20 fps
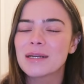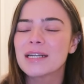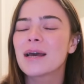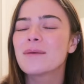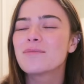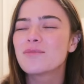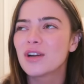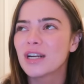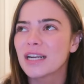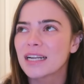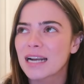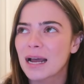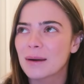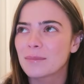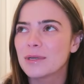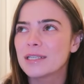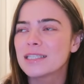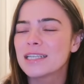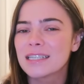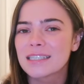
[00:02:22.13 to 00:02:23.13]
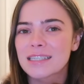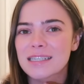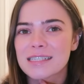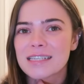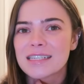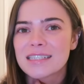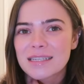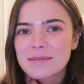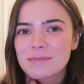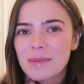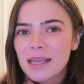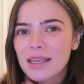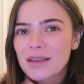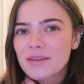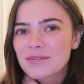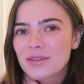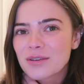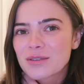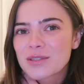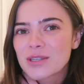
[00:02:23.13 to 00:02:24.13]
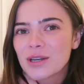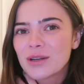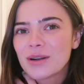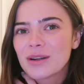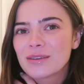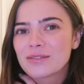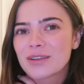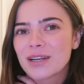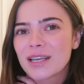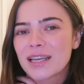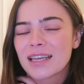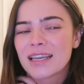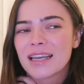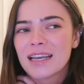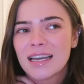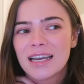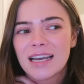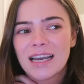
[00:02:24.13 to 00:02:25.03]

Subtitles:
And I'm really glad we did, because it did make it feel so lovely.